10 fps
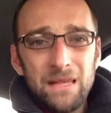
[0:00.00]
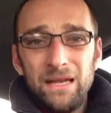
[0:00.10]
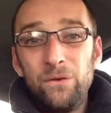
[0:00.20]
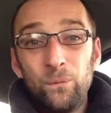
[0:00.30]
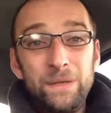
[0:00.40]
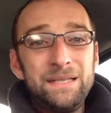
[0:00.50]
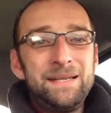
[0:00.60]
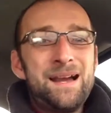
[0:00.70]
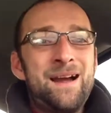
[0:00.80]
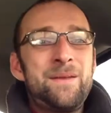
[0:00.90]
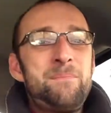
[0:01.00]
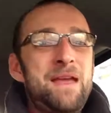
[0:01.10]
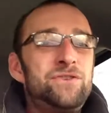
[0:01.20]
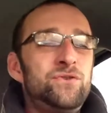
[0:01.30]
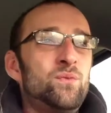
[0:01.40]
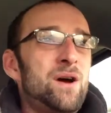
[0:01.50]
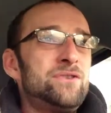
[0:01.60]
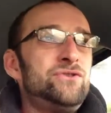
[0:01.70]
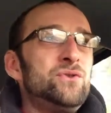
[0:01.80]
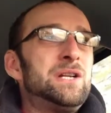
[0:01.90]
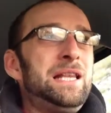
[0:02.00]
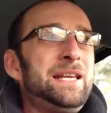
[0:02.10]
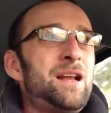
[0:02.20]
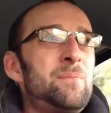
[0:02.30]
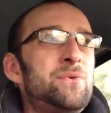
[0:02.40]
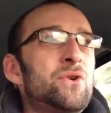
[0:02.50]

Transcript: It really kind of makes you want to clean up